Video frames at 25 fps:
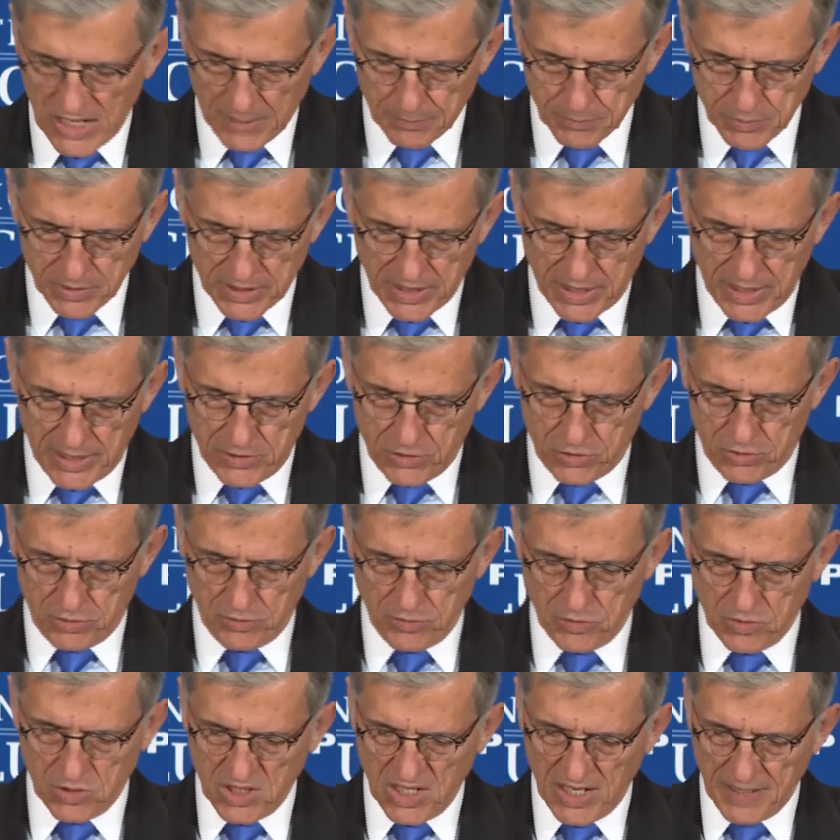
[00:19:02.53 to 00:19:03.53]

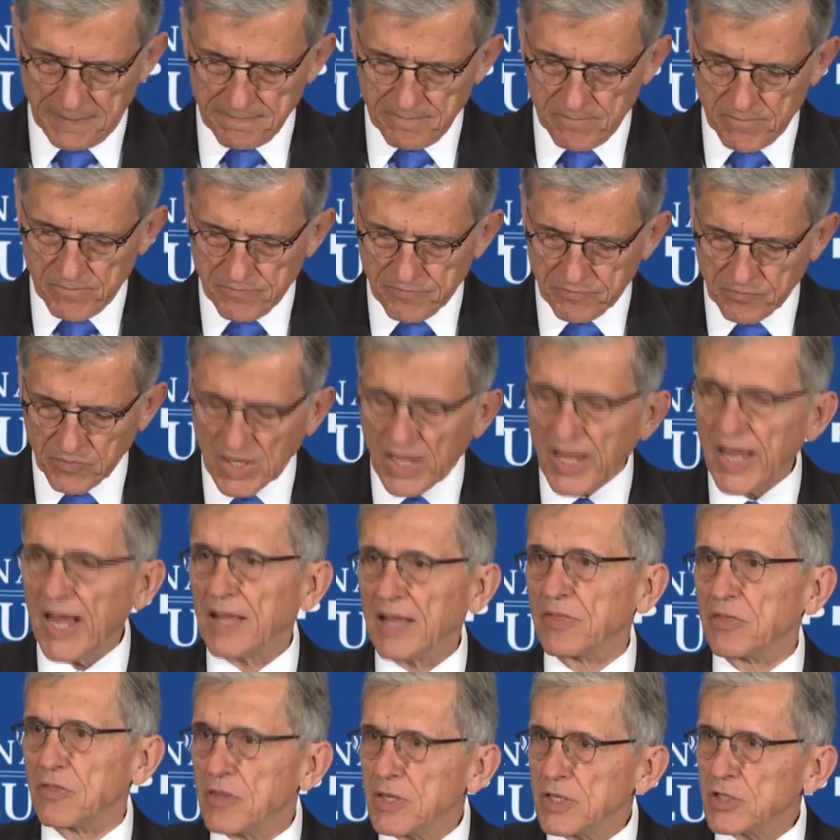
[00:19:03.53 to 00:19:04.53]
applications.
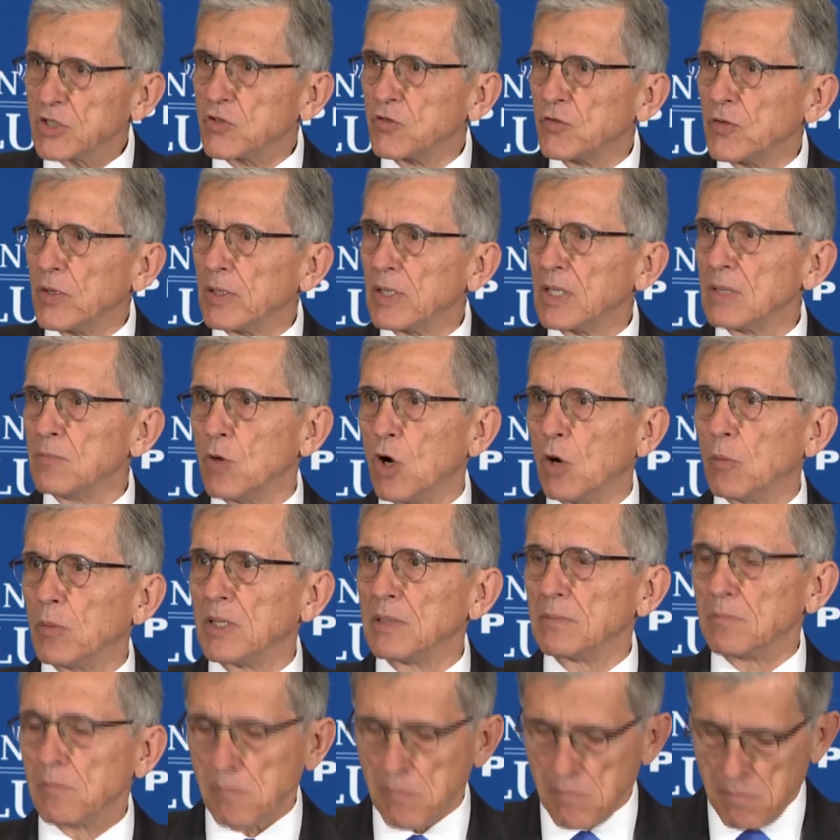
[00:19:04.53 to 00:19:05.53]
At this very
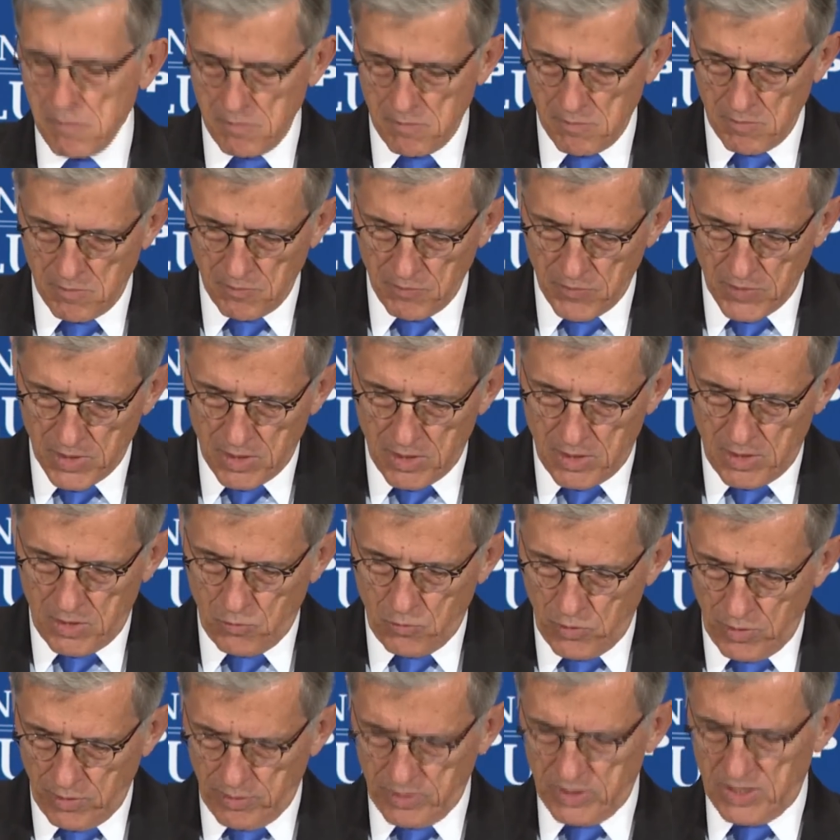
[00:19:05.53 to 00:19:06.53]
moment,
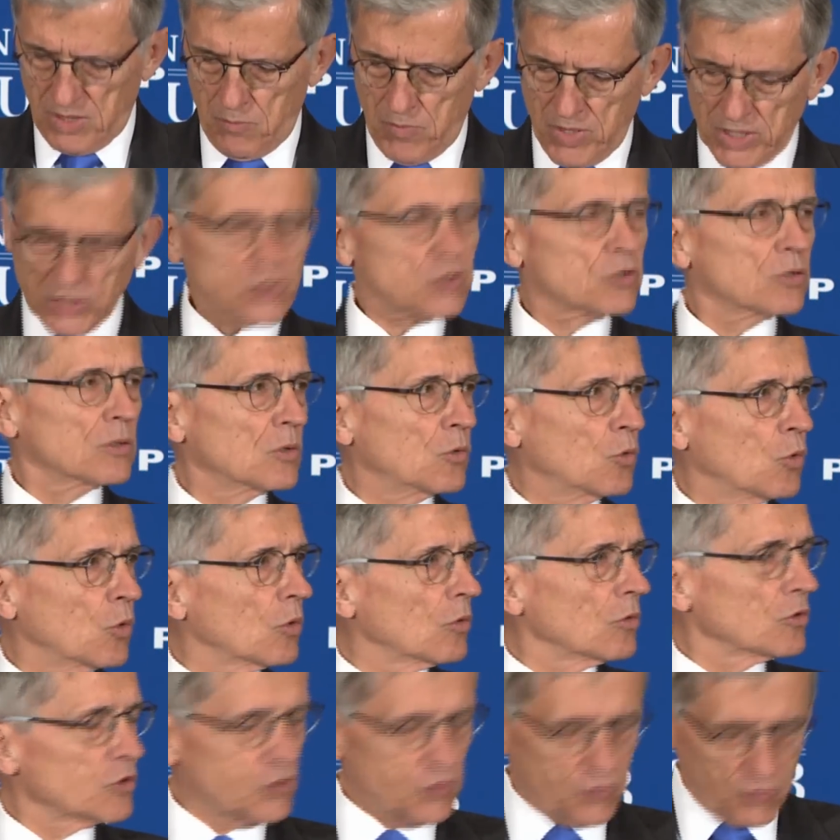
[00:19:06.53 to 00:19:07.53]
we are in the midst of the
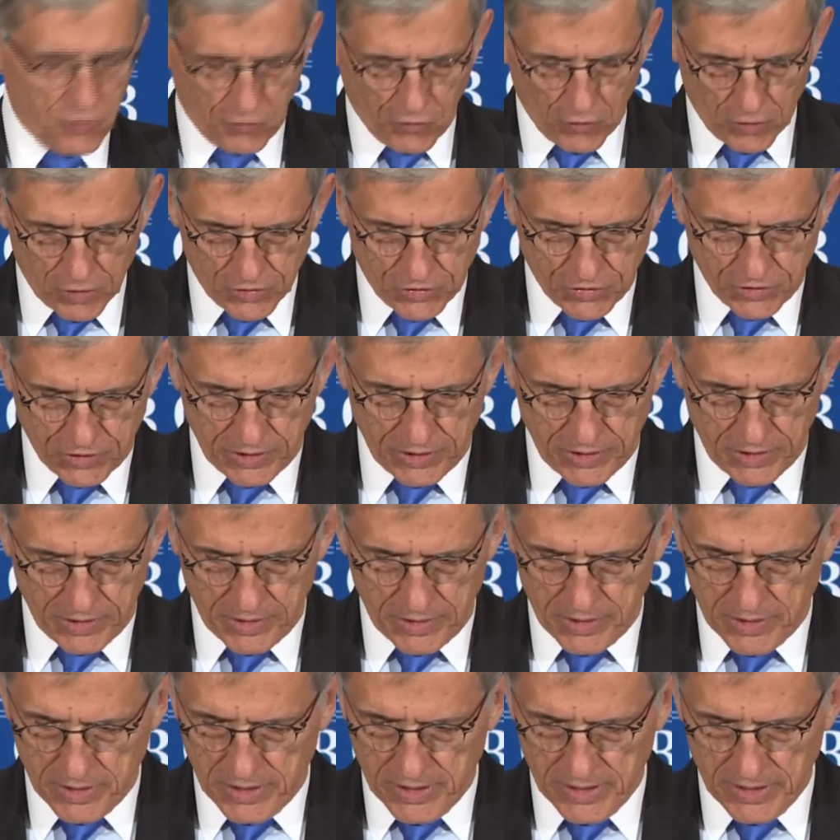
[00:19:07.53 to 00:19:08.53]
world's first
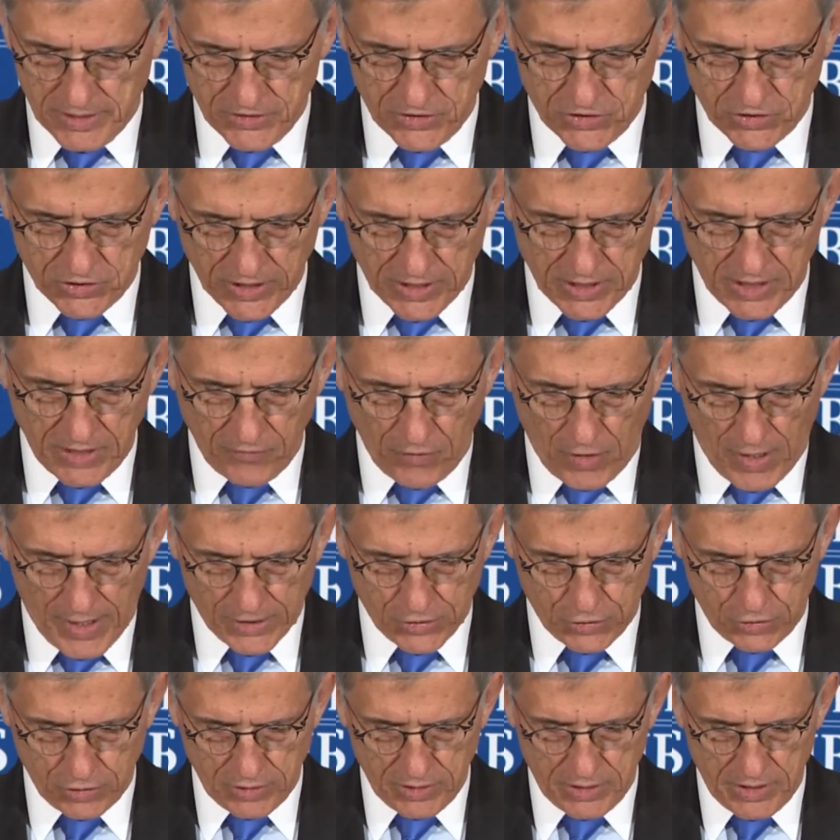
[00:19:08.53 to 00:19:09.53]
incentive
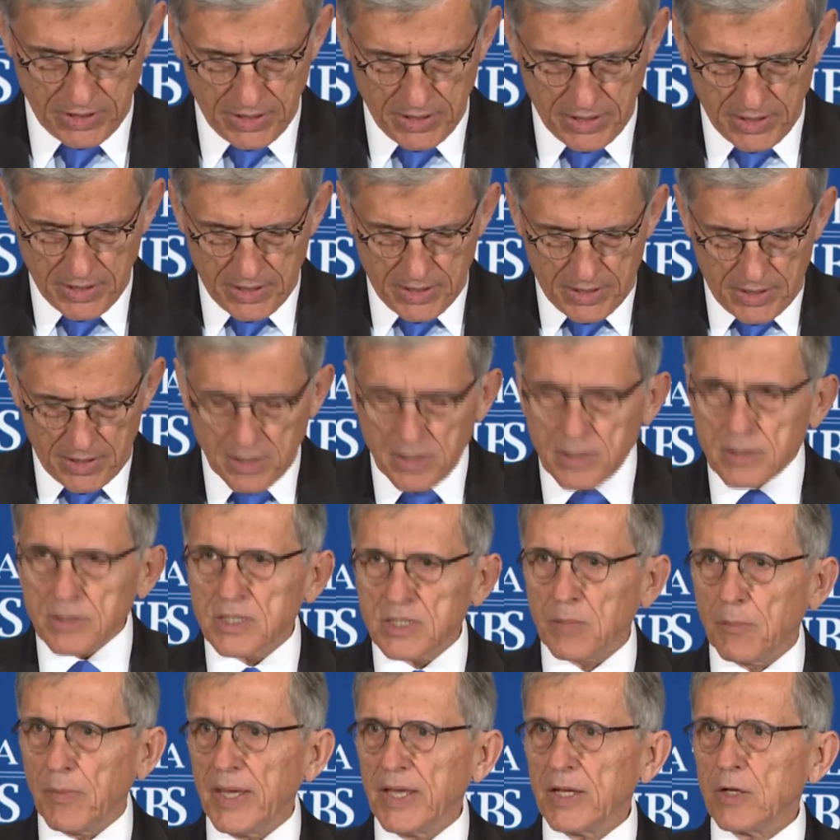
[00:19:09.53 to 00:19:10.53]
auction
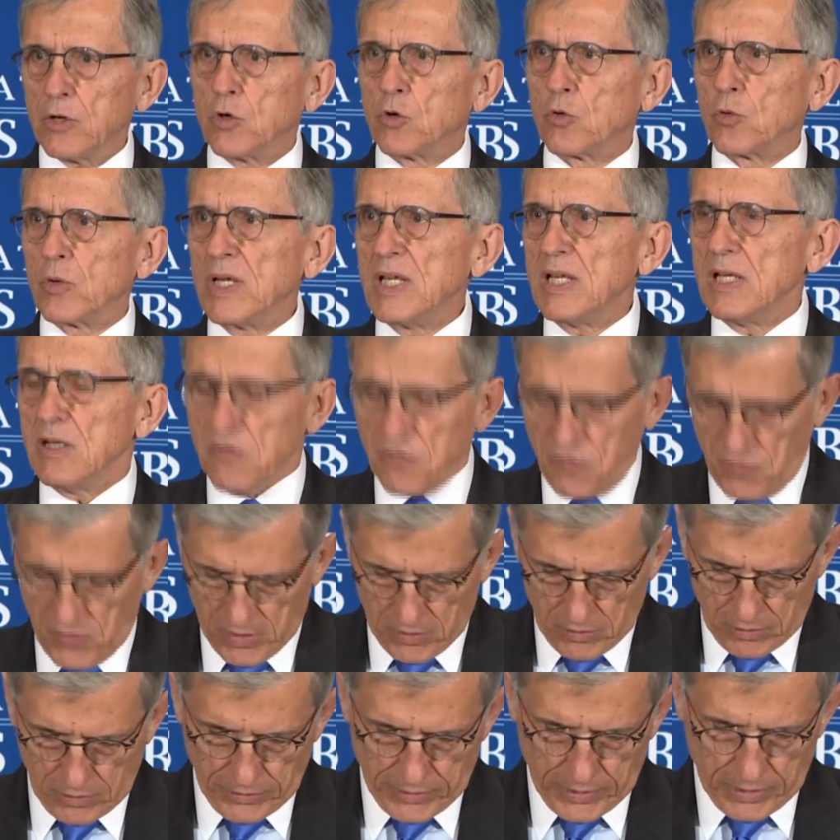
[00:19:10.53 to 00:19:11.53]
to make
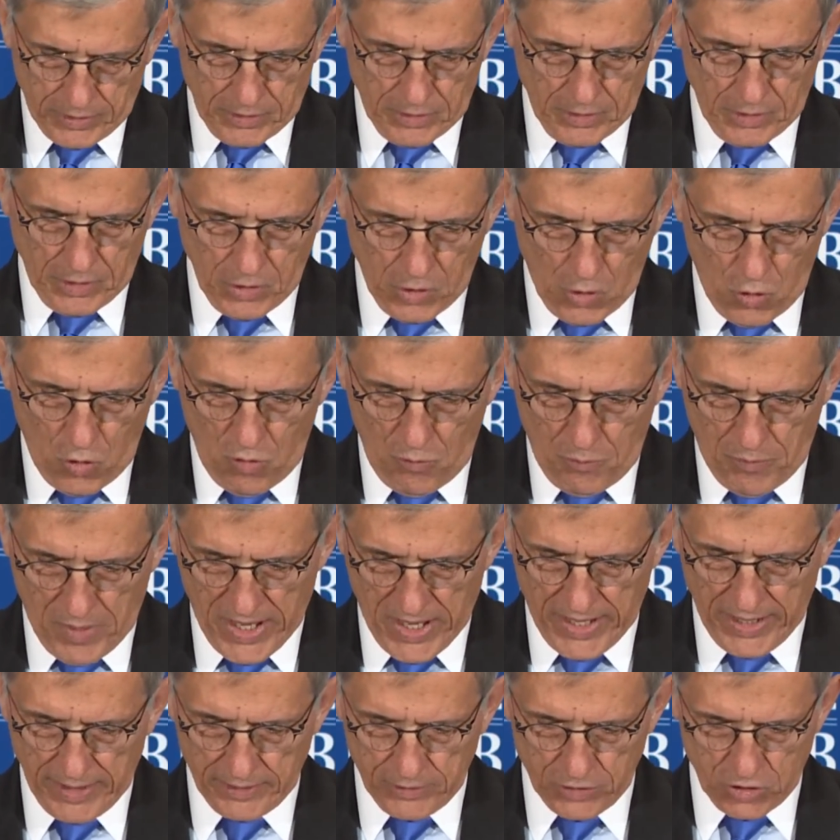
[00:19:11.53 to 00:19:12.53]
greenfield
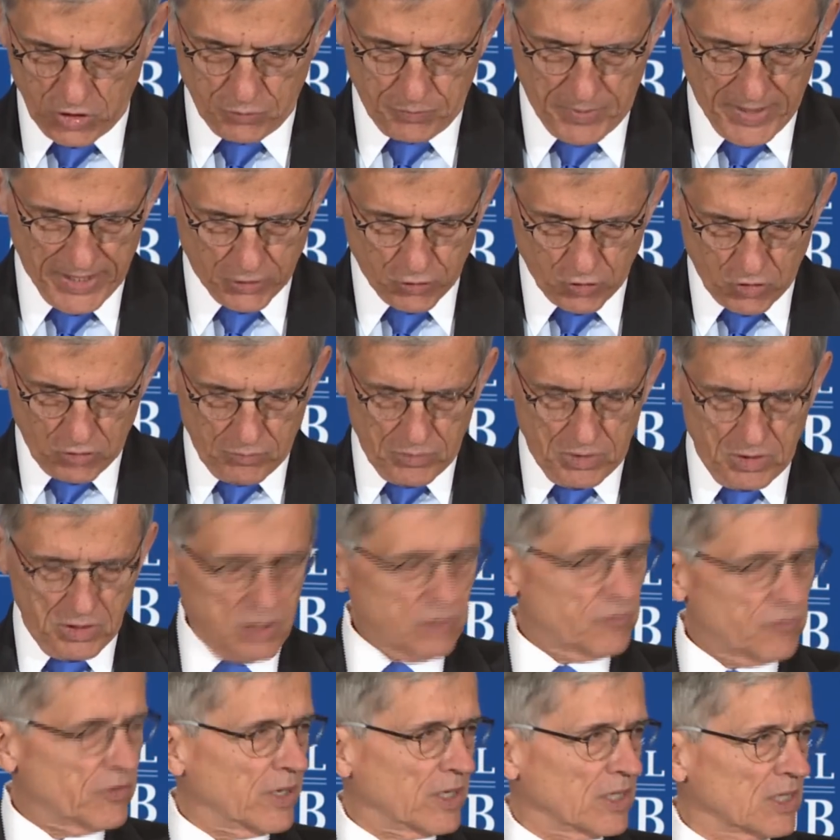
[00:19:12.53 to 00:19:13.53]
low-band spectrum
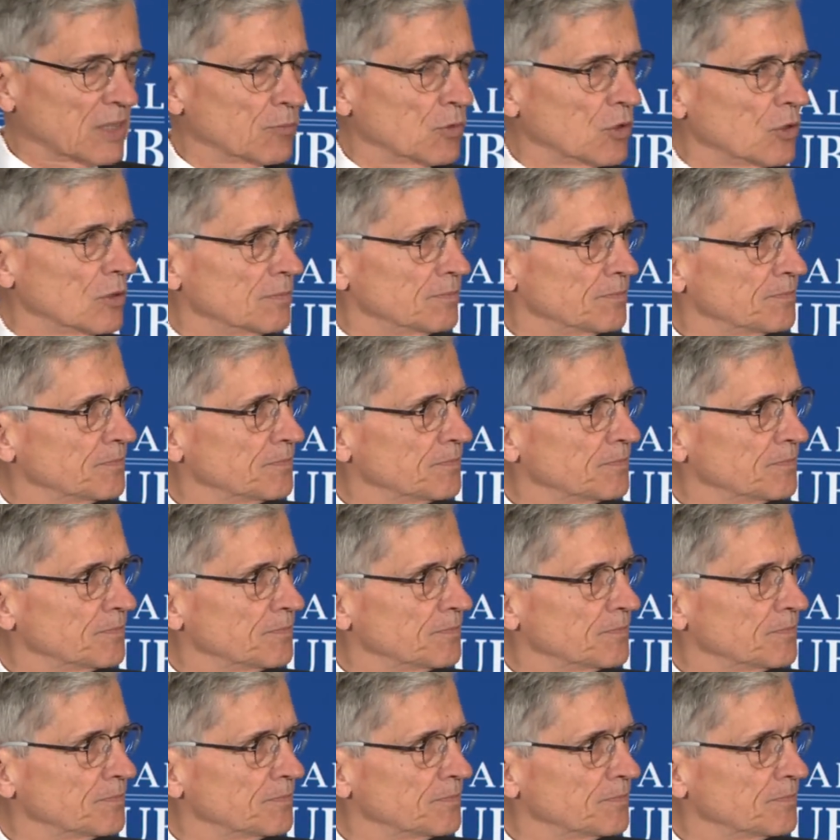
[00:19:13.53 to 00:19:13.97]
available.